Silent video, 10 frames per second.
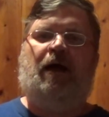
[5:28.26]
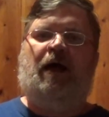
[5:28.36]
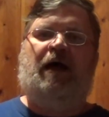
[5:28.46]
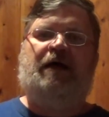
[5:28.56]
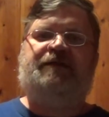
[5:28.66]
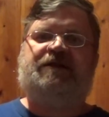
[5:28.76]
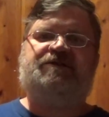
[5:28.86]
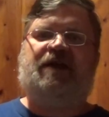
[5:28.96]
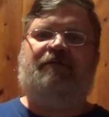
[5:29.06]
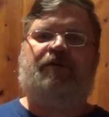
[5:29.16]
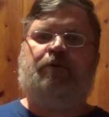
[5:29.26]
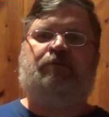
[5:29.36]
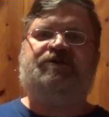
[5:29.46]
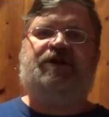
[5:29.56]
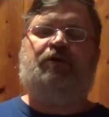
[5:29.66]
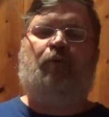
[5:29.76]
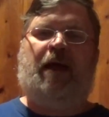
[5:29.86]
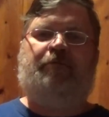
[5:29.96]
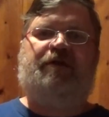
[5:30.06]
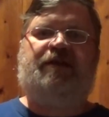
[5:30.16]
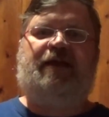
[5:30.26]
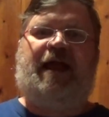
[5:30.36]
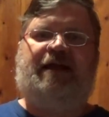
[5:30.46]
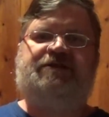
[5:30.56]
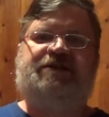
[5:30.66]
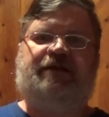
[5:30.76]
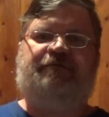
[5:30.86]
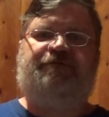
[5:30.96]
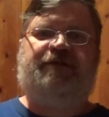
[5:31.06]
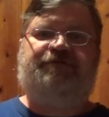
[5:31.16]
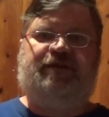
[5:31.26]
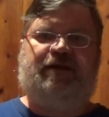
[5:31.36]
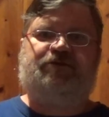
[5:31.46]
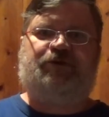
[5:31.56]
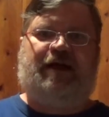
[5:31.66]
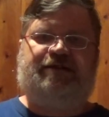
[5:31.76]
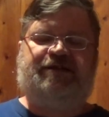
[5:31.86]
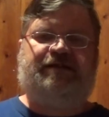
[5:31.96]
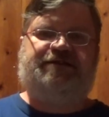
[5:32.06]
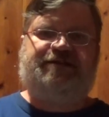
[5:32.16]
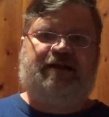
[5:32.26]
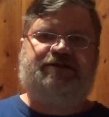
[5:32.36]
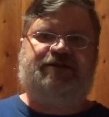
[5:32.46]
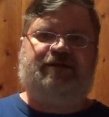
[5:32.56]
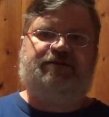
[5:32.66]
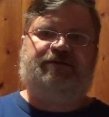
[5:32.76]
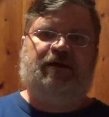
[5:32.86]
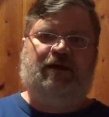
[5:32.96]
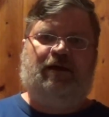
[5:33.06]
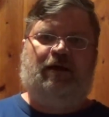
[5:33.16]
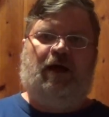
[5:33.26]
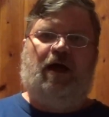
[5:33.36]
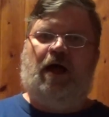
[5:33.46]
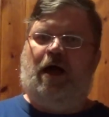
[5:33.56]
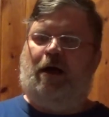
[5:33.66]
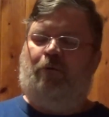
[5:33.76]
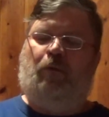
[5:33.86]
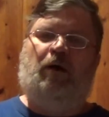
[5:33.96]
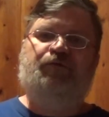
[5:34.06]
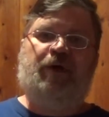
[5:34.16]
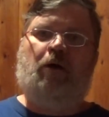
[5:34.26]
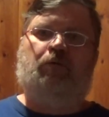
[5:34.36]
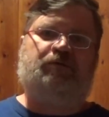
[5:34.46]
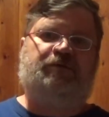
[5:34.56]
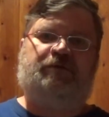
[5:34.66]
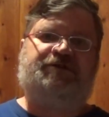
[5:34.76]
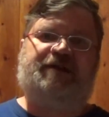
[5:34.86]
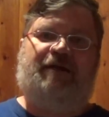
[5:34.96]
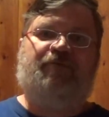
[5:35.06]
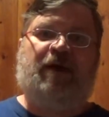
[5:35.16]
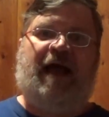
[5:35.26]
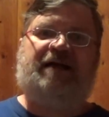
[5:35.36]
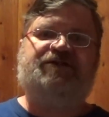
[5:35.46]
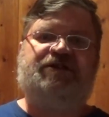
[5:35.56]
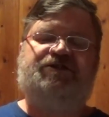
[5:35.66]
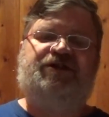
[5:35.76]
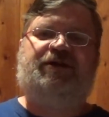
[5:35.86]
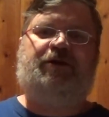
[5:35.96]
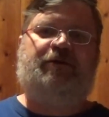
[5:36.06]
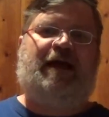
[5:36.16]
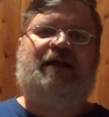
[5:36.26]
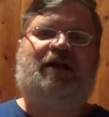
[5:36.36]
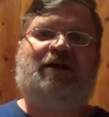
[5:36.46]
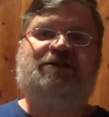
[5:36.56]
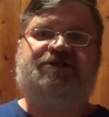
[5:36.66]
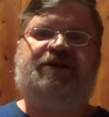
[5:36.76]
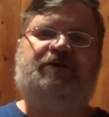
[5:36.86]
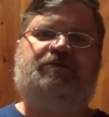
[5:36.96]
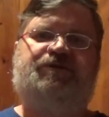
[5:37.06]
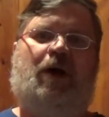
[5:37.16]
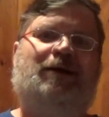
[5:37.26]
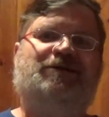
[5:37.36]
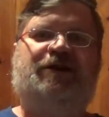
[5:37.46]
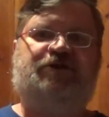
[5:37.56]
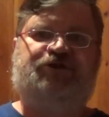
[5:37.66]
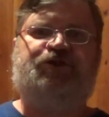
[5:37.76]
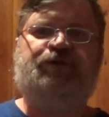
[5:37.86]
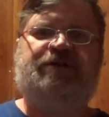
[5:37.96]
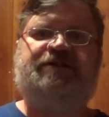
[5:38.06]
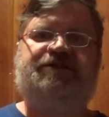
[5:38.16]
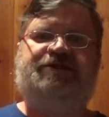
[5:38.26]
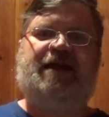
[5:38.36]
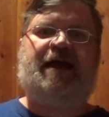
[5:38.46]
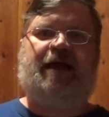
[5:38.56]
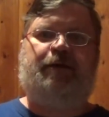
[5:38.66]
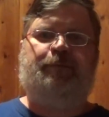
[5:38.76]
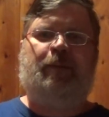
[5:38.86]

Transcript: that slavery was done away with in 1850s or 1860s. Well, no, slavery has continued and continues on to this day.